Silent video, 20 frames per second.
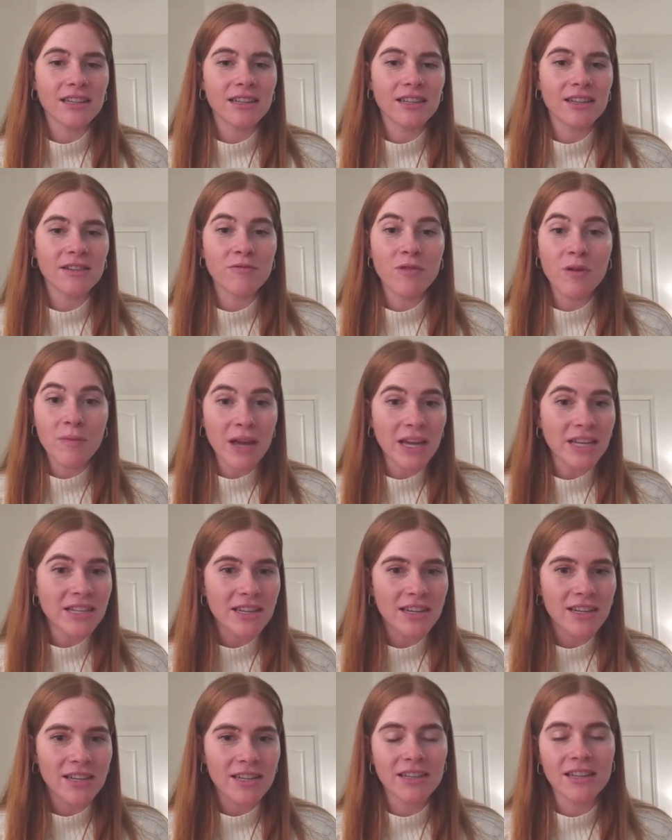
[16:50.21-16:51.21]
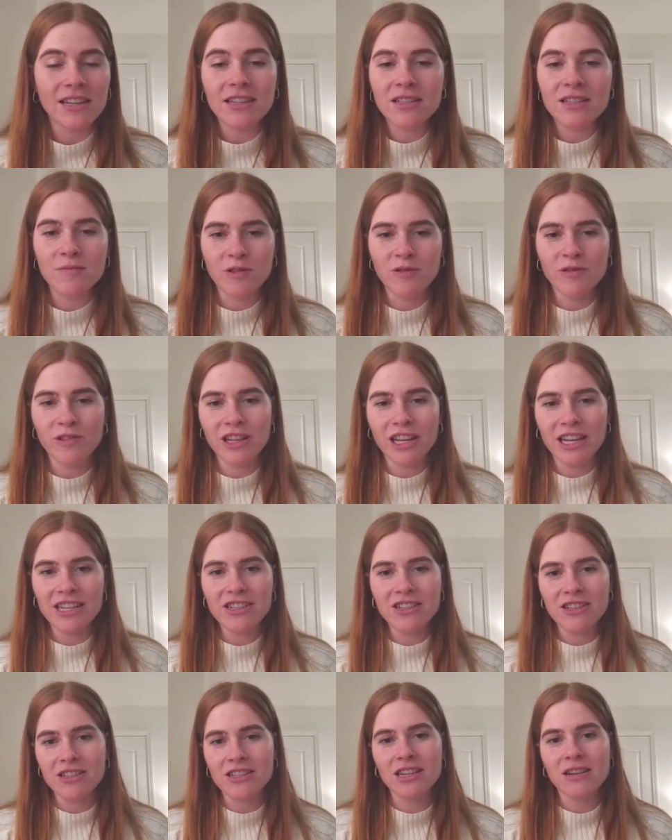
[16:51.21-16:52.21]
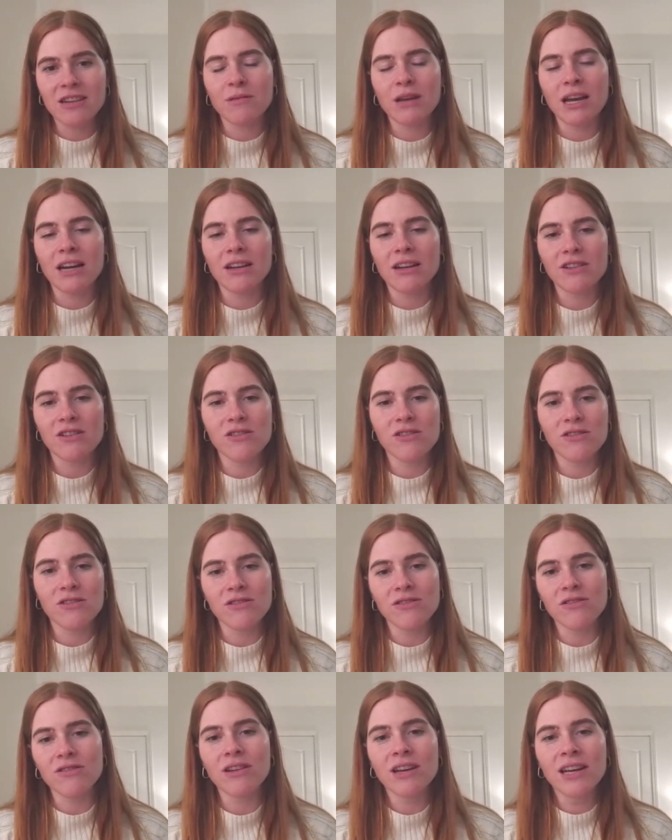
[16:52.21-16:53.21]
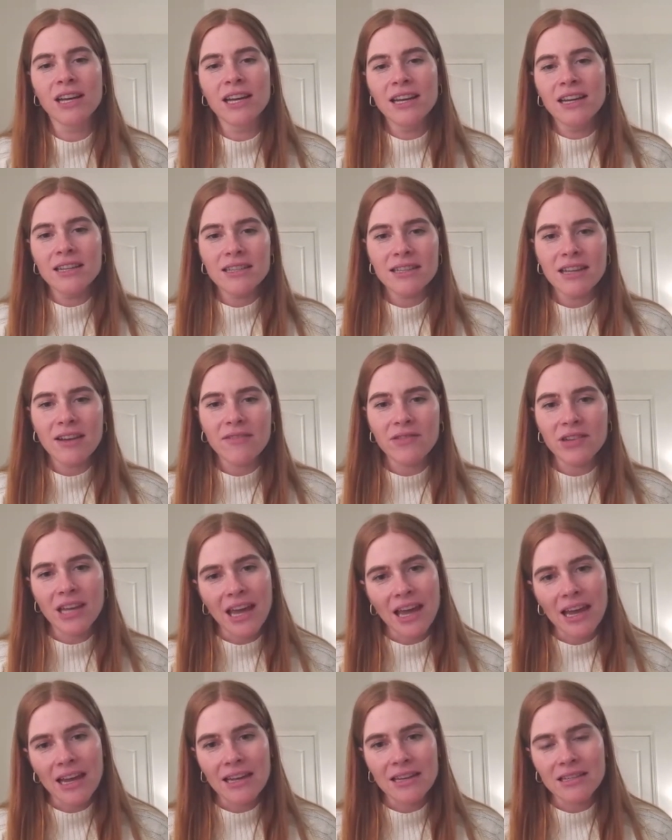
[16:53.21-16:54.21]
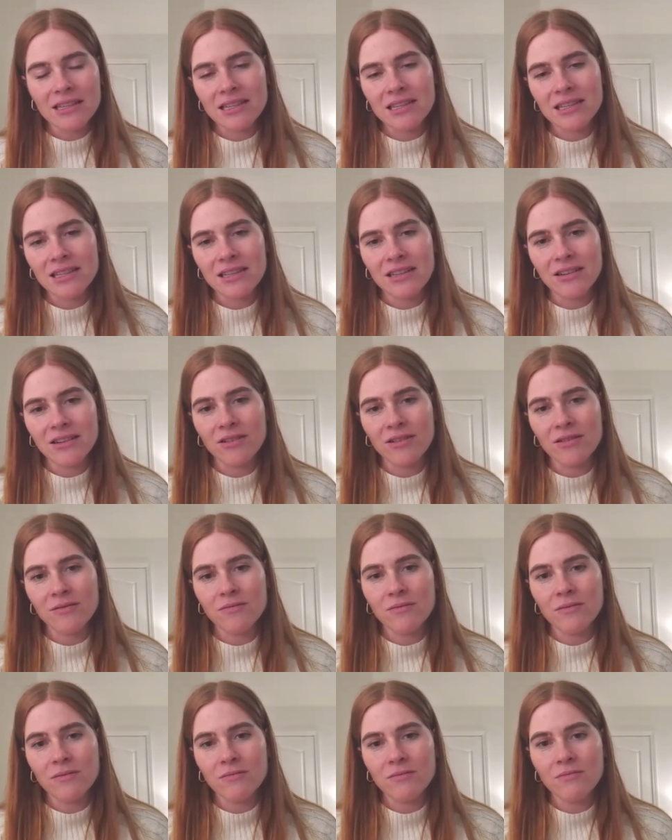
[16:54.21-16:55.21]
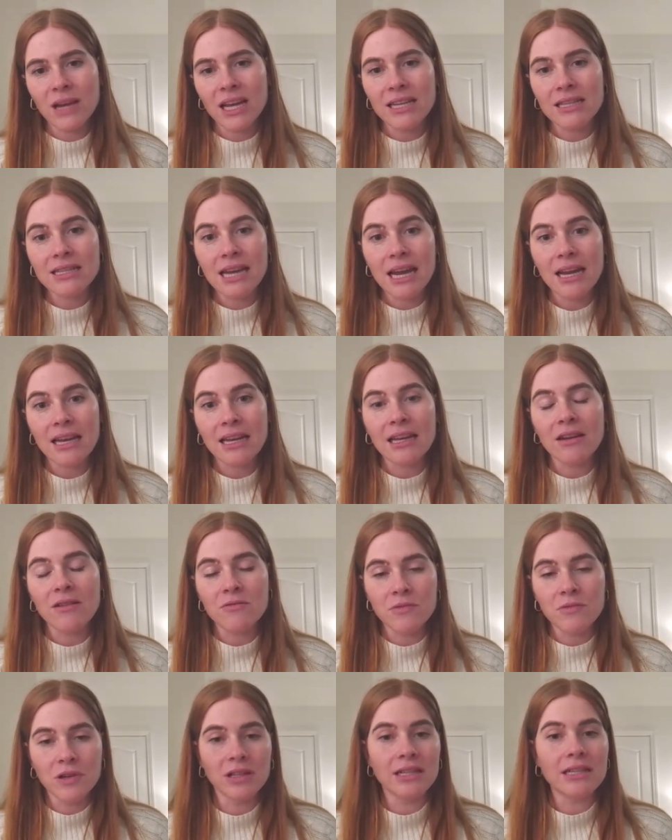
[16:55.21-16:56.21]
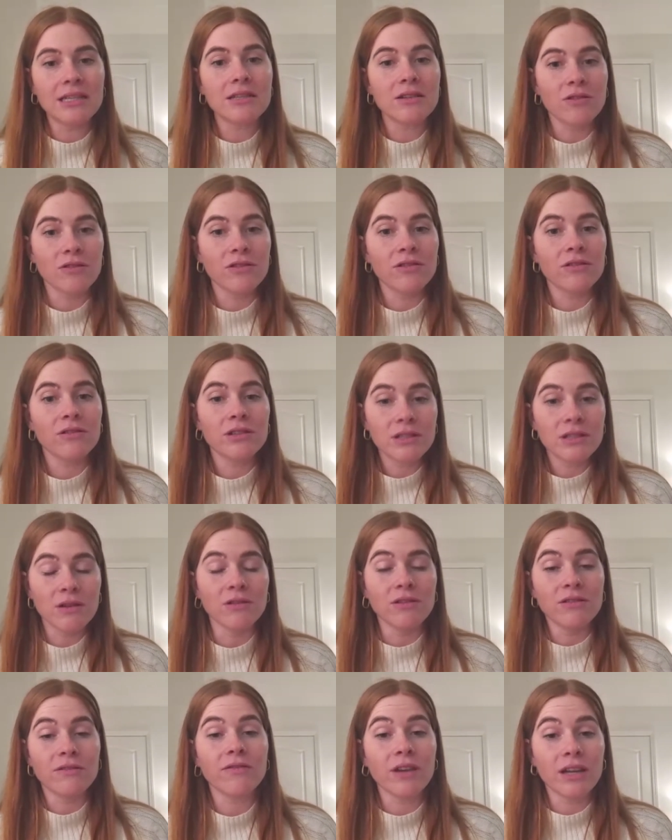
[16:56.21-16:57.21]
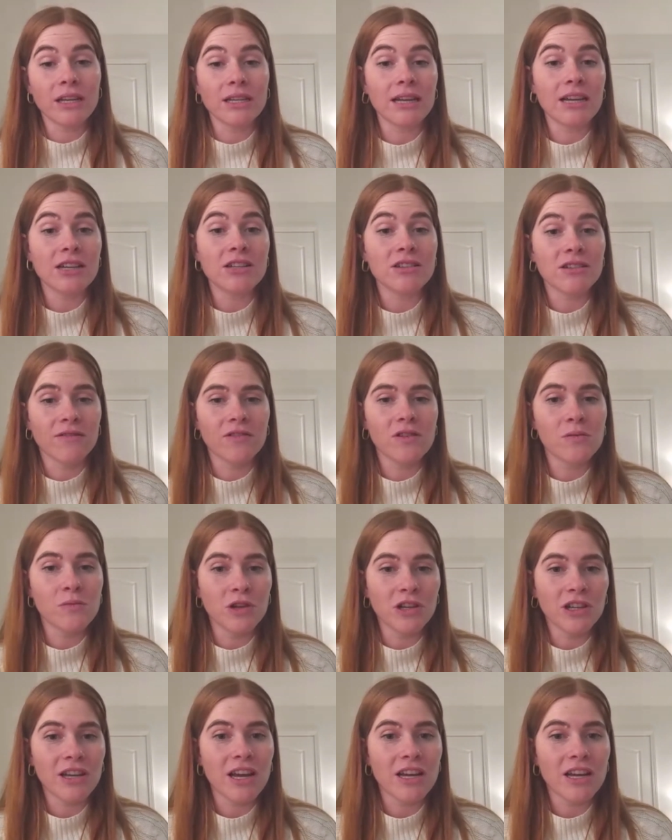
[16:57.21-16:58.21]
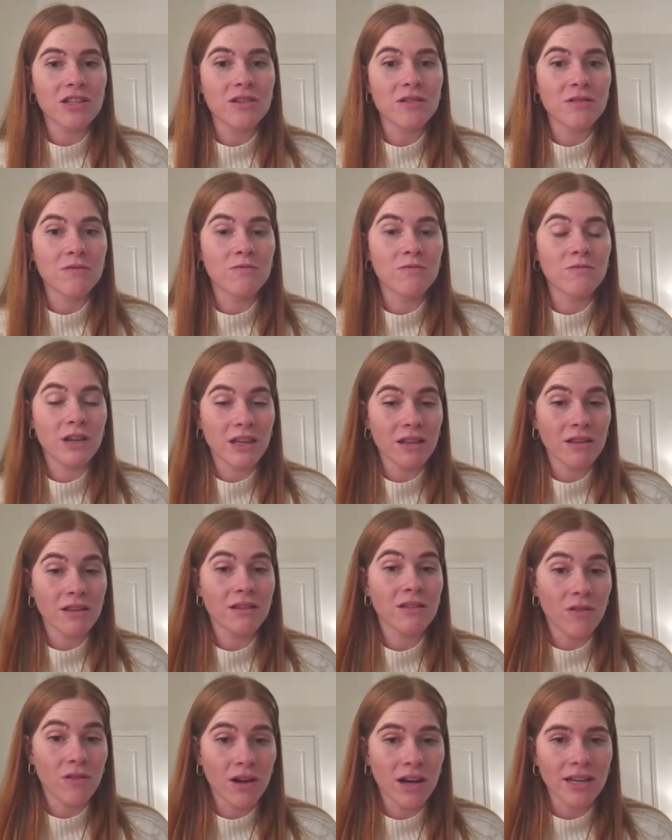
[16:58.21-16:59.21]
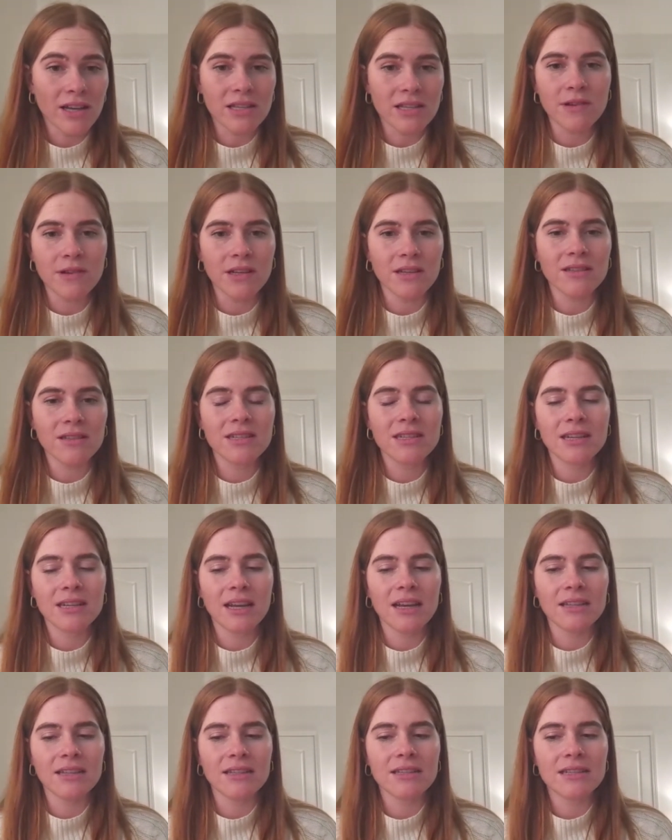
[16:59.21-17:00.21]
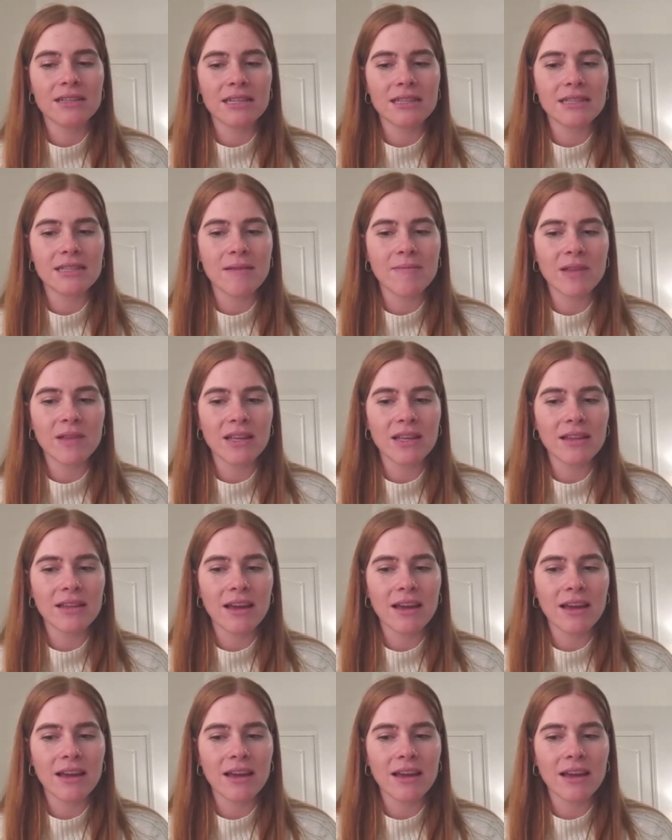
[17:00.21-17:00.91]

uh, a romantic and intimate relationship. How do you navigate, you know, maintaining a really solid foundation of communication with your husband? And it's something